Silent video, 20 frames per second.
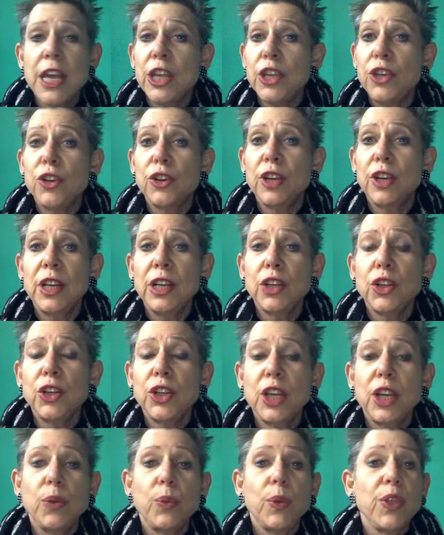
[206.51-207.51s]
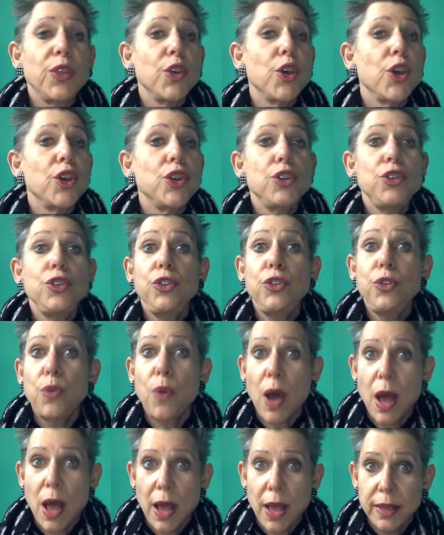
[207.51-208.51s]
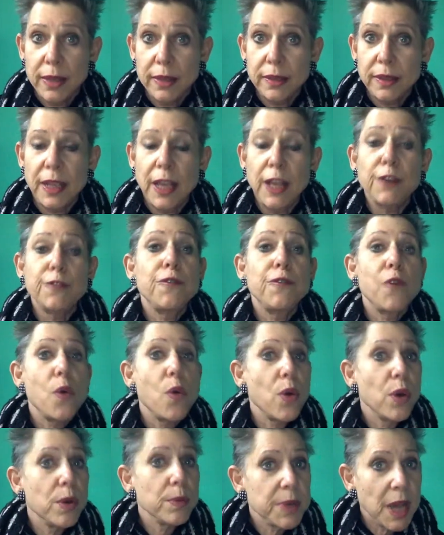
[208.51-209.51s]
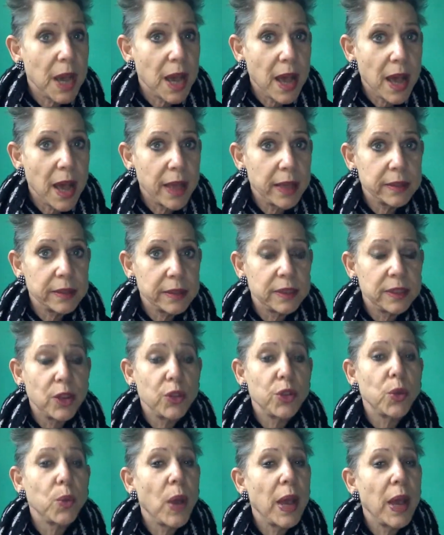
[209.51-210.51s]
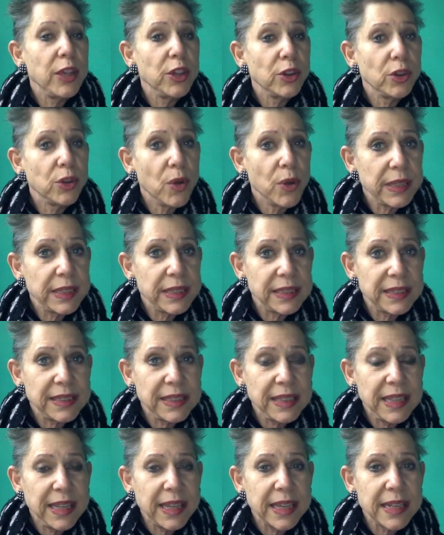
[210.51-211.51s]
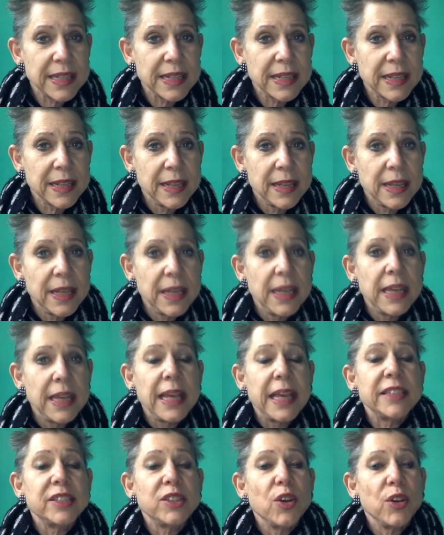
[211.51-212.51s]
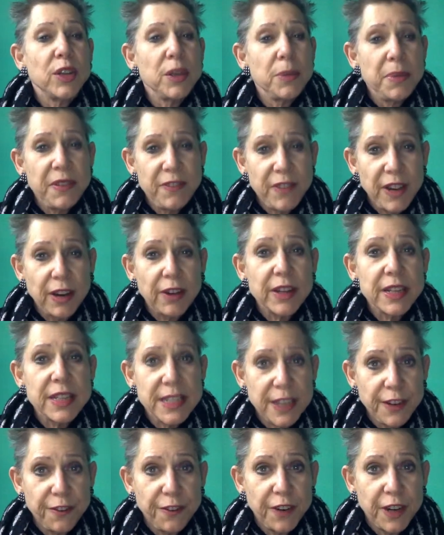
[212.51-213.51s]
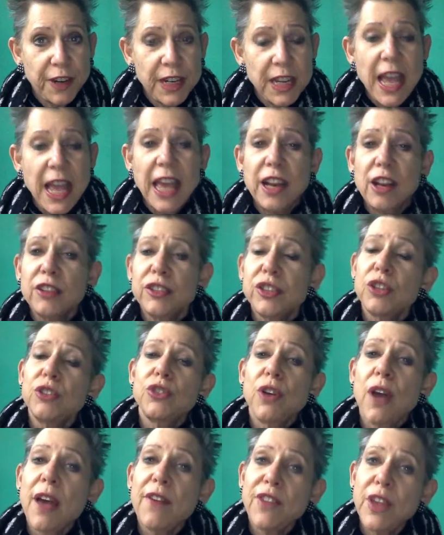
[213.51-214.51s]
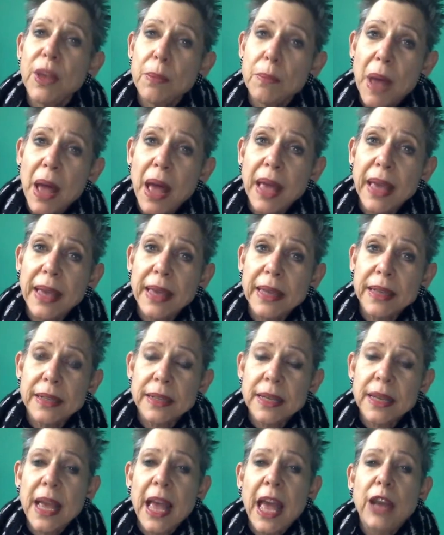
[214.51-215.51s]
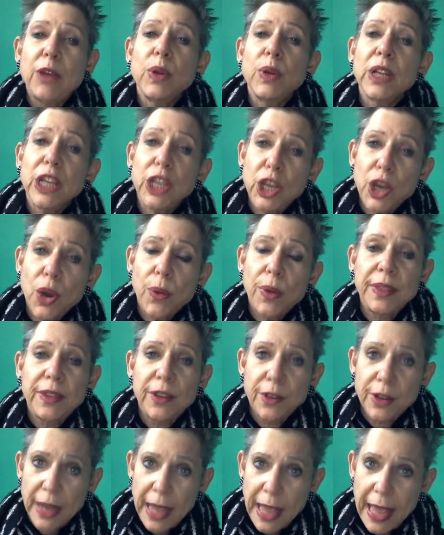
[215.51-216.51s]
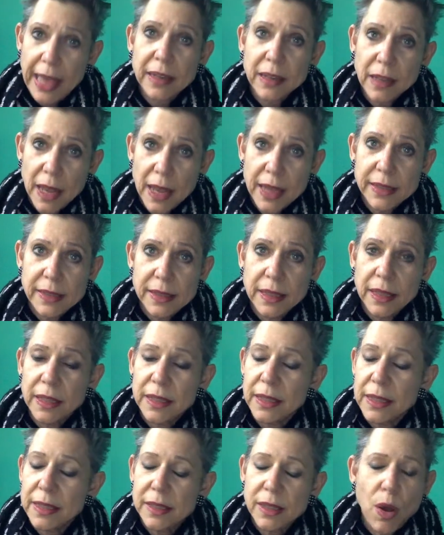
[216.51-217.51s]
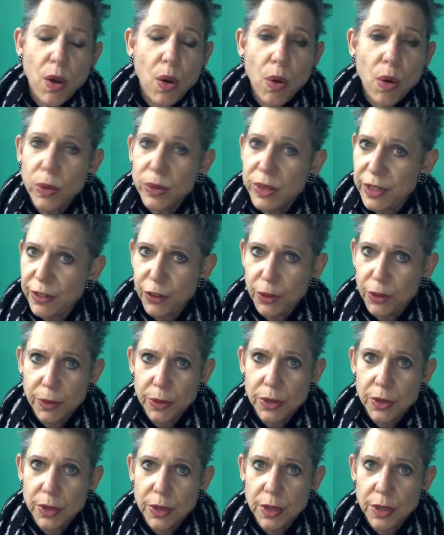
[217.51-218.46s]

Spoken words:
You're going to look at it with new eyes, informed eyes. So the way you're going to see it is going to be very different. And also driving by it and really going there and analyzing it, it's a whole different